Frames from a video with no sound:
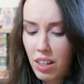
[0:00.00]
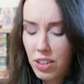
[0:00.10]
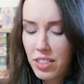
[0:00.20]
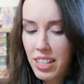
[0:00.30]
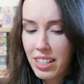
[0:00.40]
I
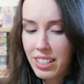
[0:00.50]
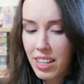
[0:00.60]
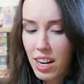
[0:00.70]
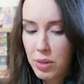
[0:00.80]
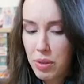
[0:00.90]
don't think there's a
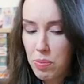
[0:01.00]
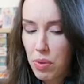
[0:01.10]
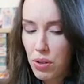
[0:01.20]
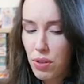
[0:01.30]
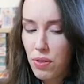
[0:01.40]
card with
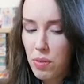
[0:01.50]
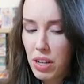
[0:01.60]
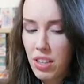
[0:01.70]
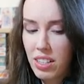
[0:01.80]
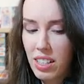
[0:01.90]
both of them.
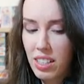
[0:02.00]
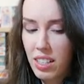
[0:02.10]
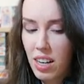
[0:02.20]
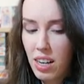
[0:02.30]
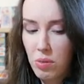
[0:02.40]
I think there's a
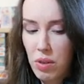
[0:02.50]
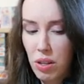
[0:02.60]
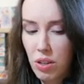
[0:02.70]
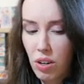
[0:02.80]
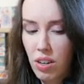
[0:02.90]
card
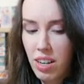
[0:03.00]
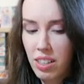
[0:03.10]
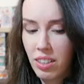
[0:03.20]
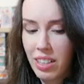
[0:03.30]
with Gohan